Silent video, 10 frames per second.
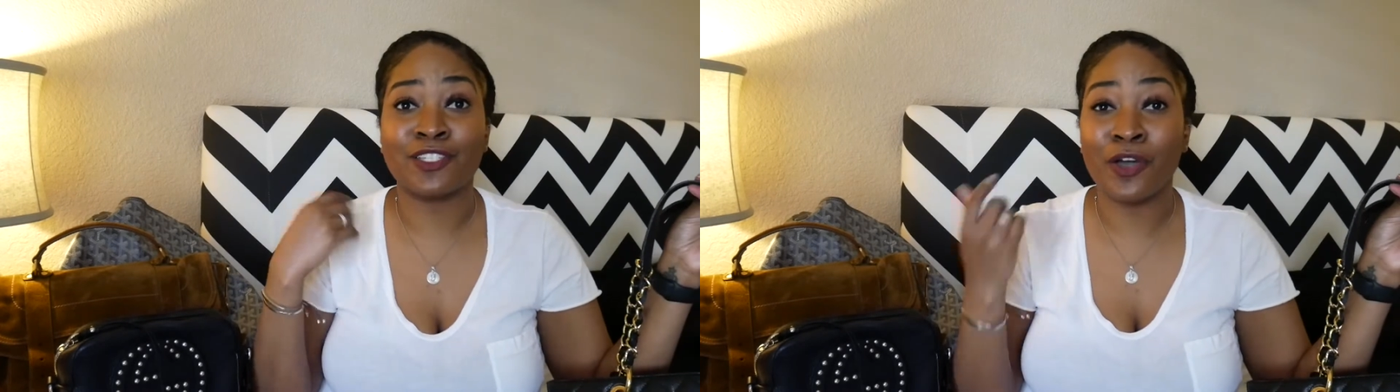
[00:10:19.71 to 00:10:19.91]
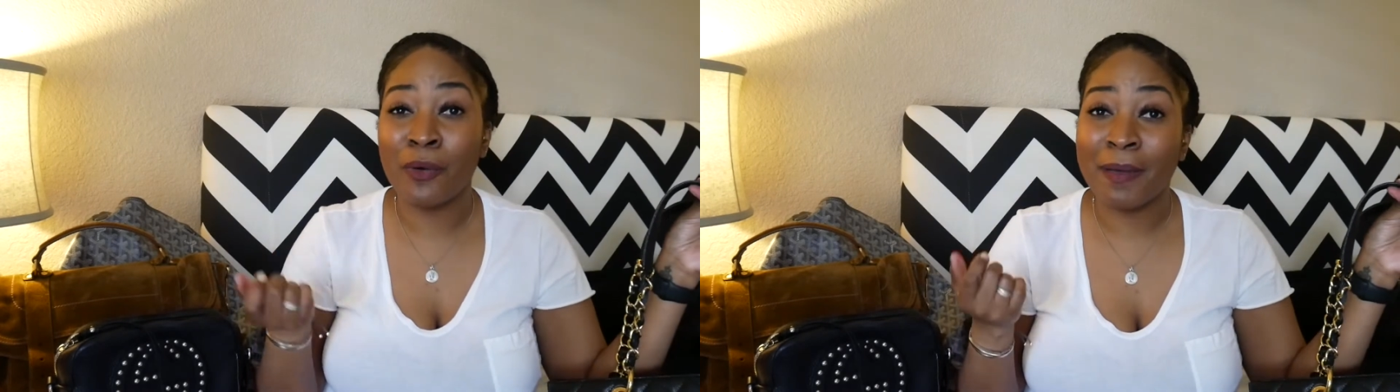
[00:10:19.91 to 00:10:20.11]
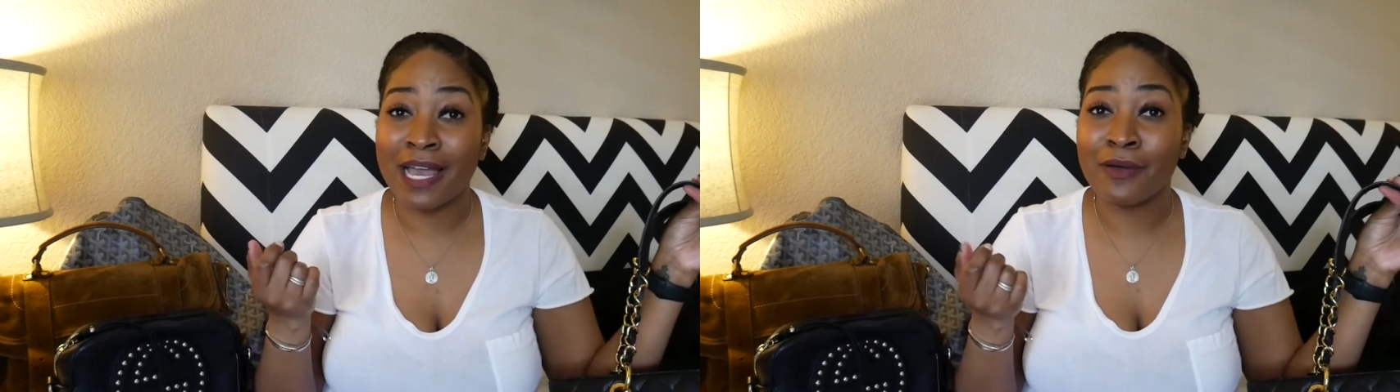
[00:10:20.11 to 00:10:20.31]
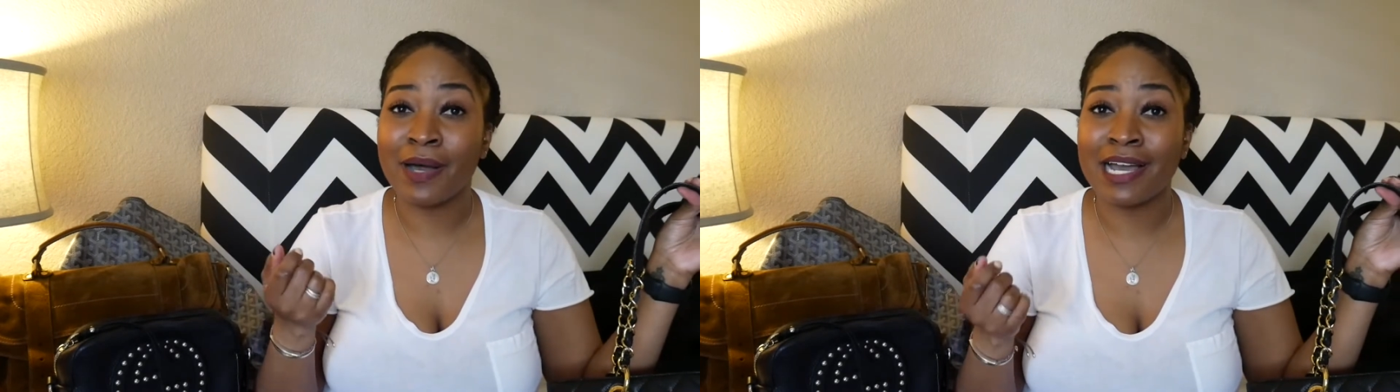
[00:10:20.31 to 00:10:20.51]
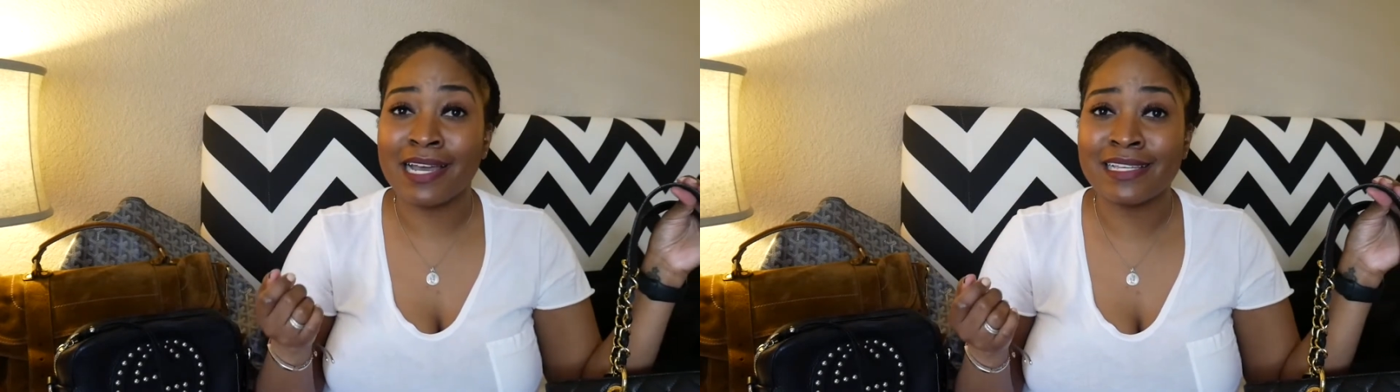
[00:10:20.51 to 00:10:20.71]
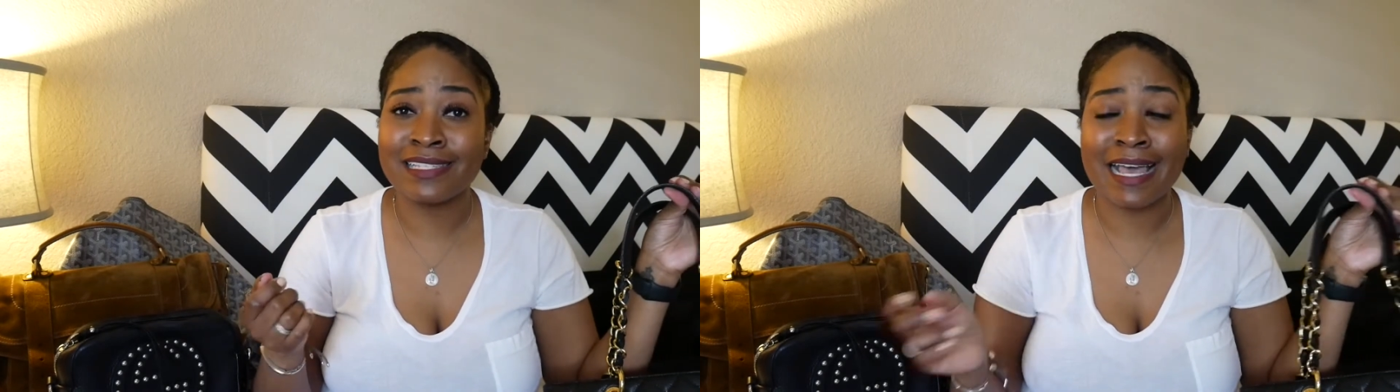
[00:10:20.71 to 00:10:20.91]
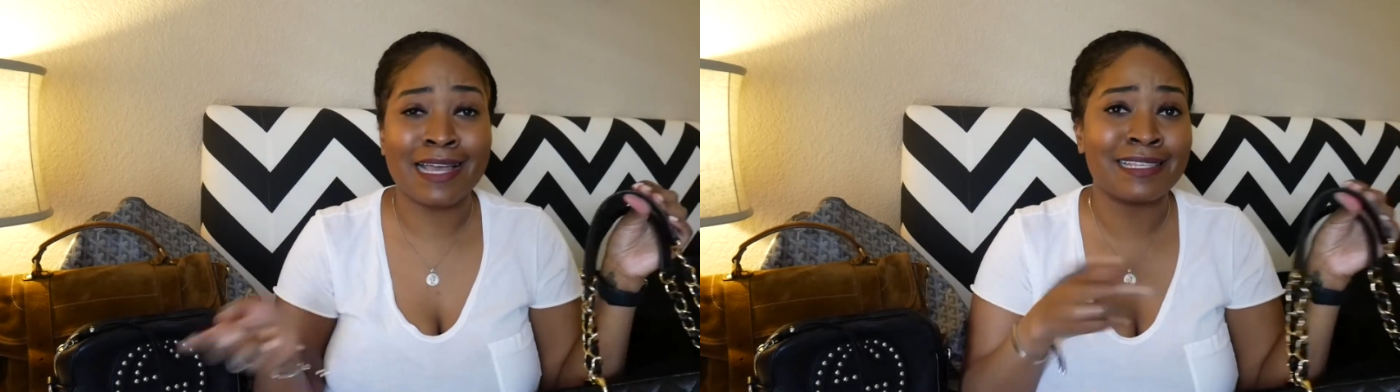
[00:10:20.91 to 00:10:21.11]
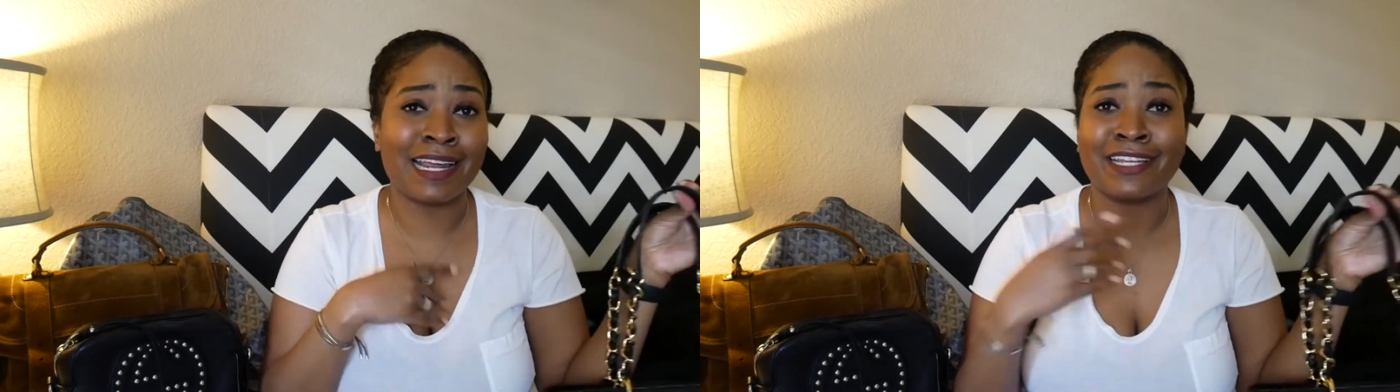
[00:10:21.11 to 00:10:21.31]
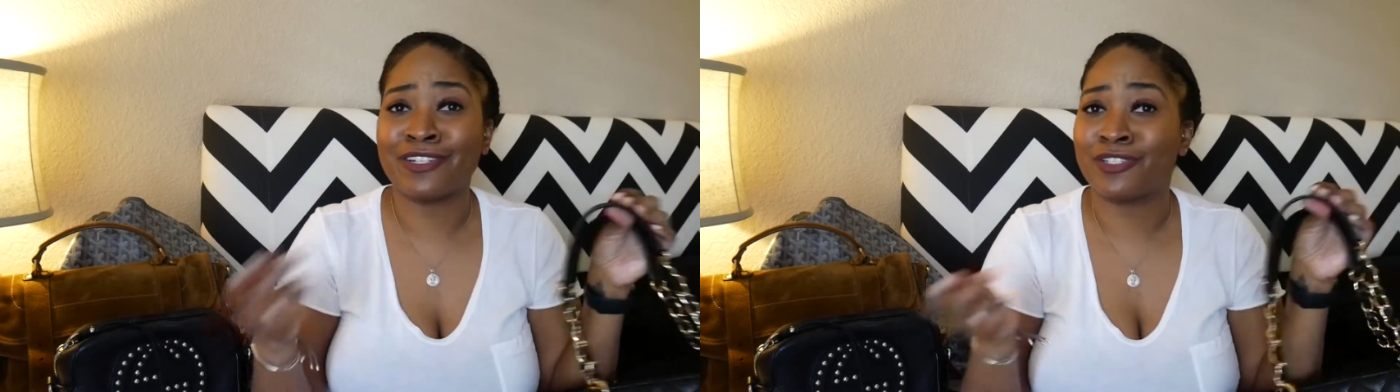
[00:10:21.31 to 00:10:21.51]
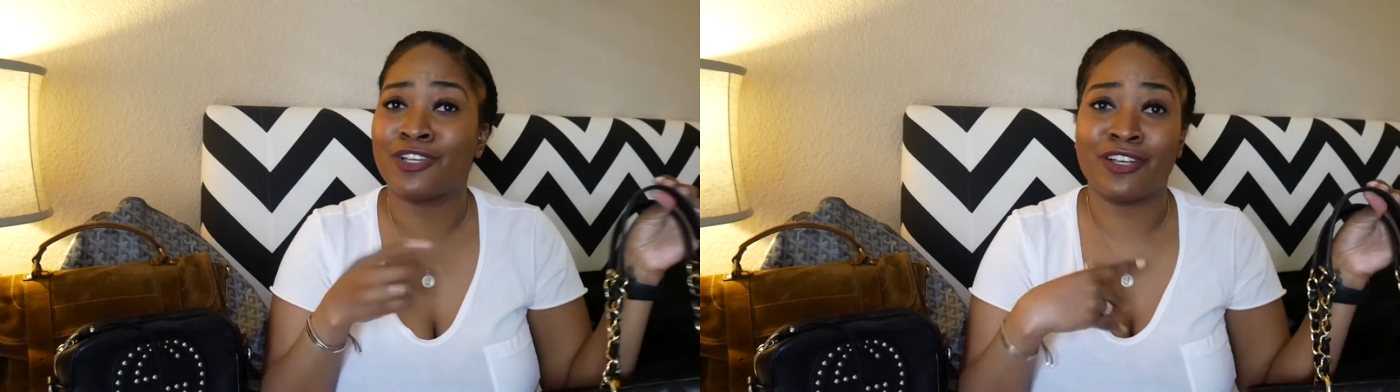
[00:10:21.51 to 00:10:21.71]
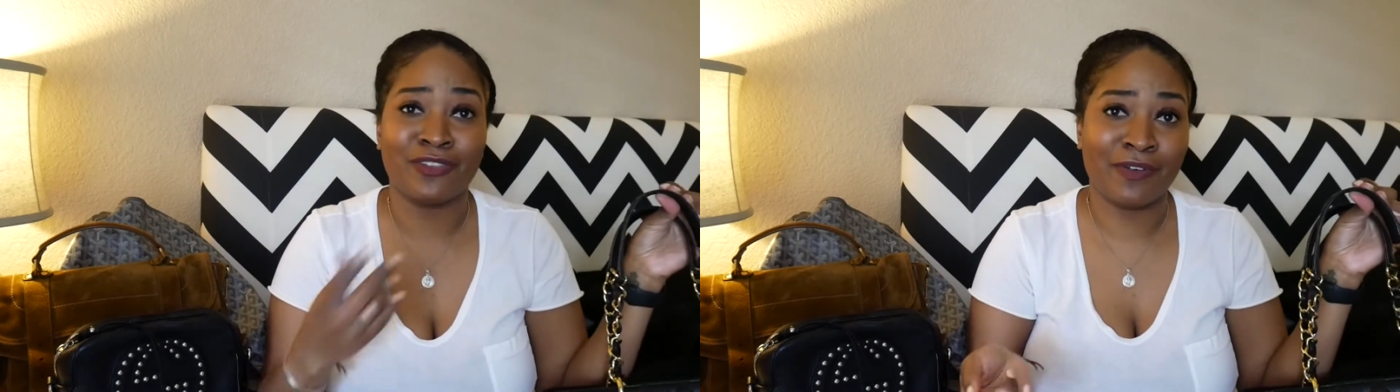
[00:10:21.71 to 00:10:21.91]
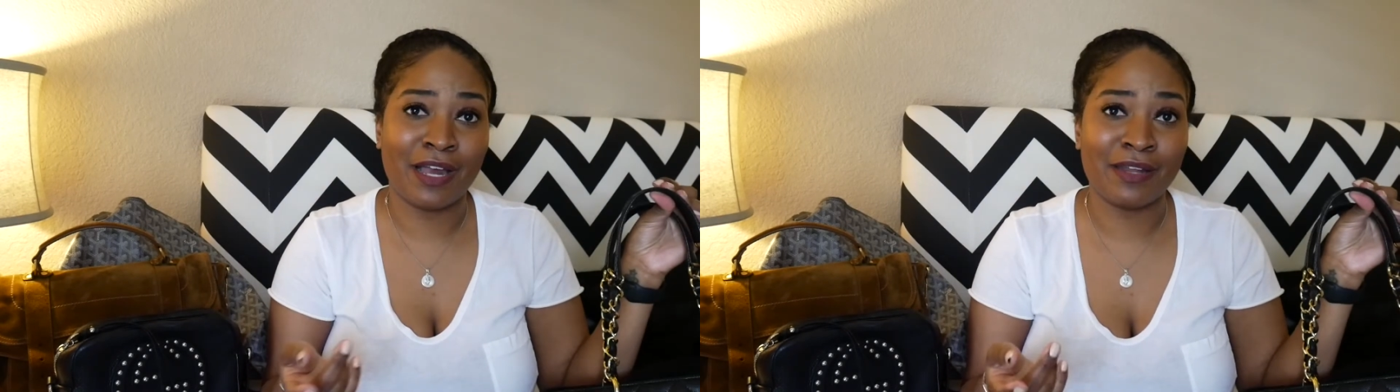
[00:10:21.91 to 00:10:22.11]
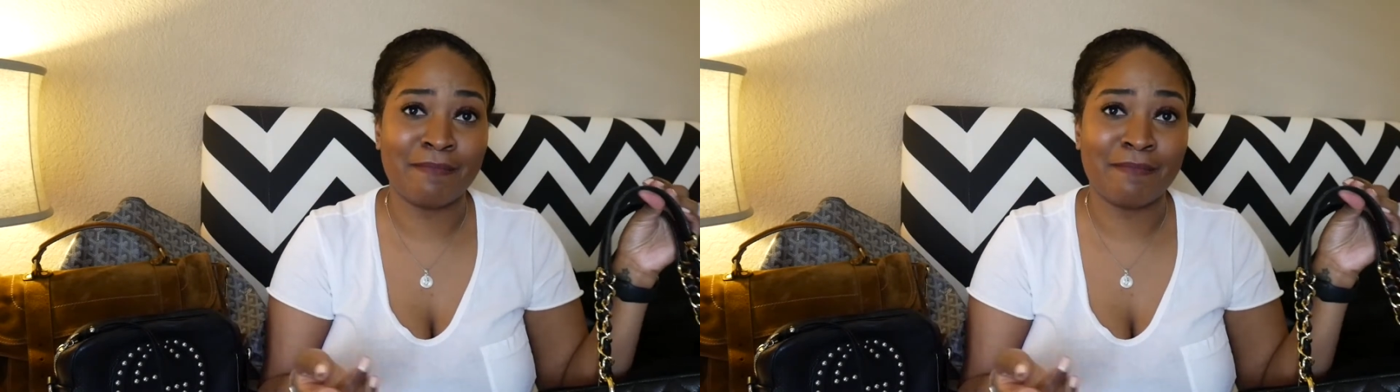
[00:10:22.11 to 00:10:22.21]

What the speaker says: tote bag wise, tags that I can just toss around.